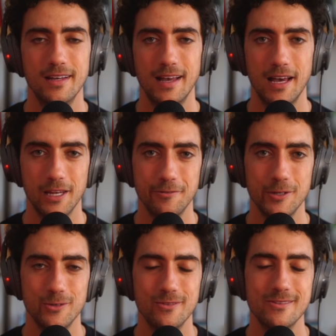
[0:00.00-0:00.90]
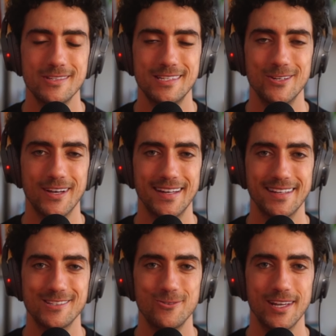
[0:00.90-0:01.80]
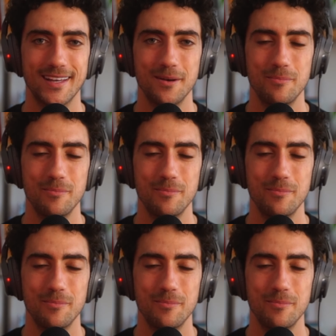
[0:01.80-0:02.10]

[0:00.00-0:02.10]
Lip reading: I love you. See you again next week.